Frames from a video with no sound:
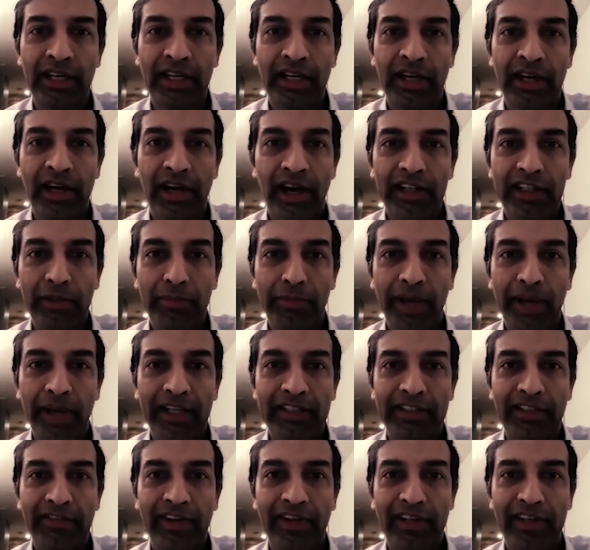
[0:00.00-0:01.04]
Other banks
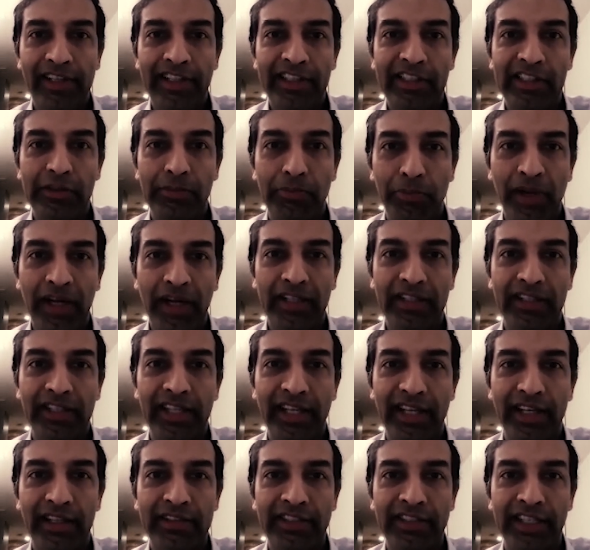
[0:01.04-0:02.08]
have actually split
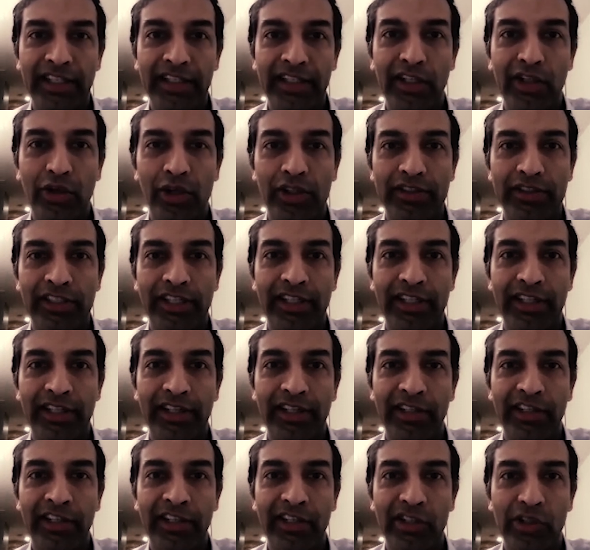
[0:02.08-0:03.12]
their single call center
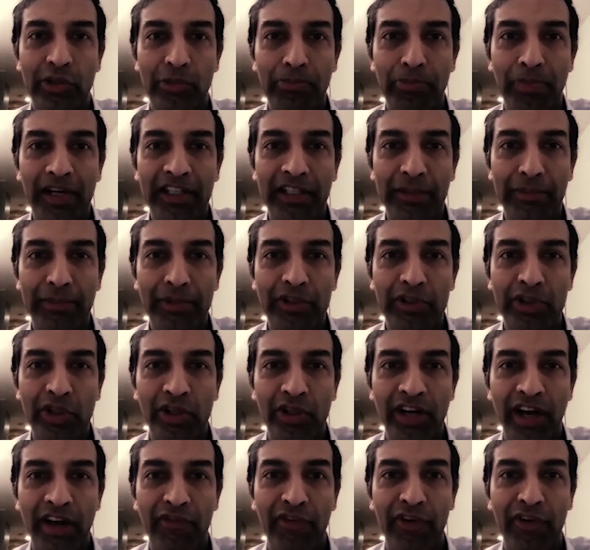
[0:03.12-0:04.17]
into multiple
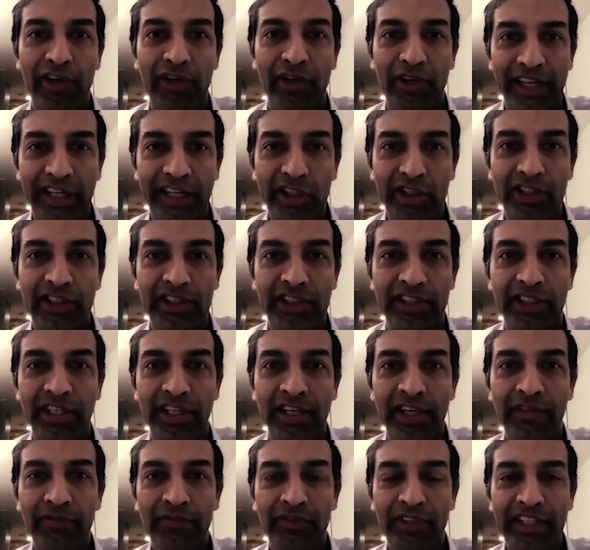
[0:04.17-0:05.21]
geographical locations,
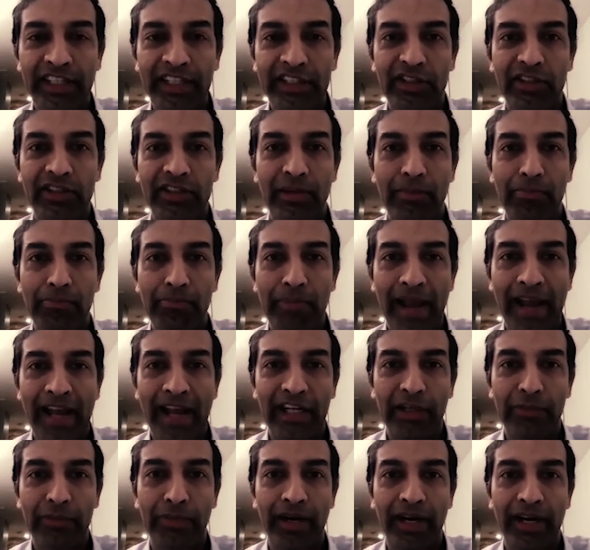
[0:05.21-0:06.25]
each of them
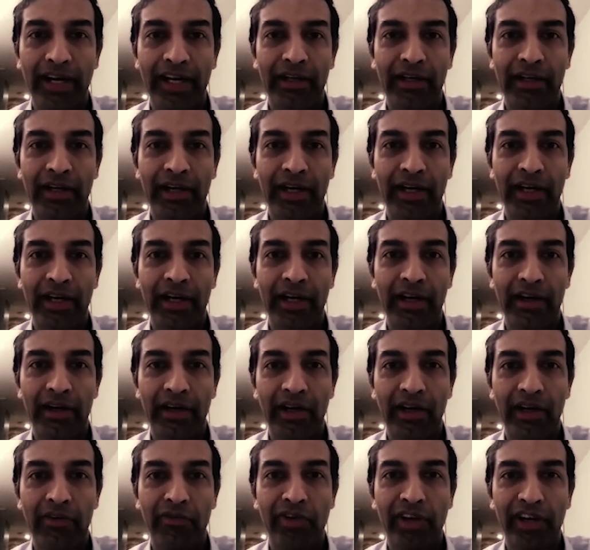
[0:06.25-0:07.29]
manned by
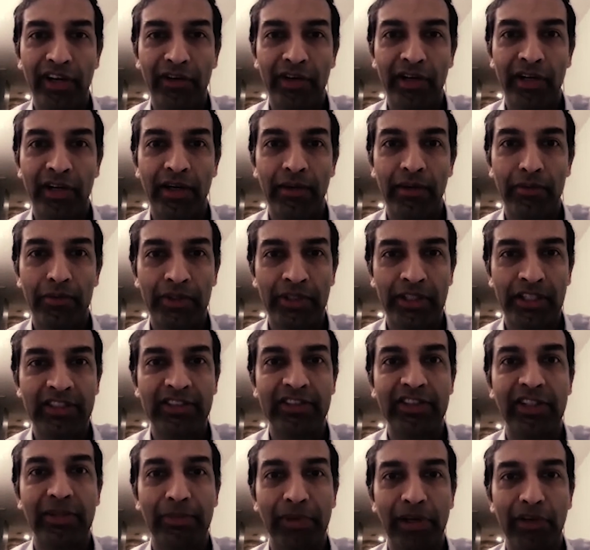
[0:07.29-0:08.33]

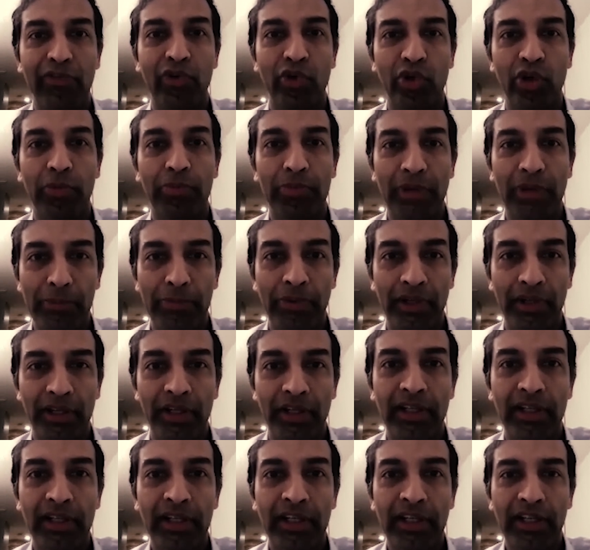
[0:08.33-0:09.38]
considerably fewer people
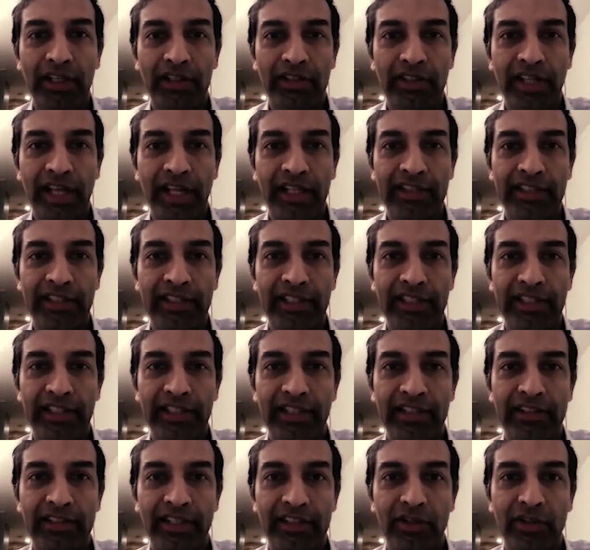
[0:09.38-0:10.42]
than the
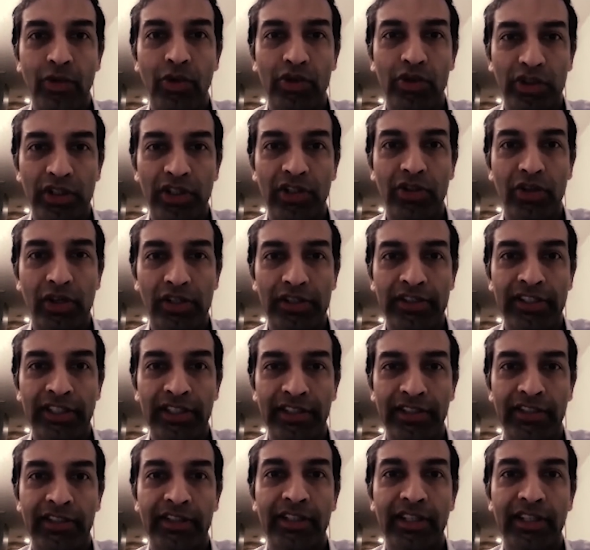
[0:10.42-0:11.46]
original call center.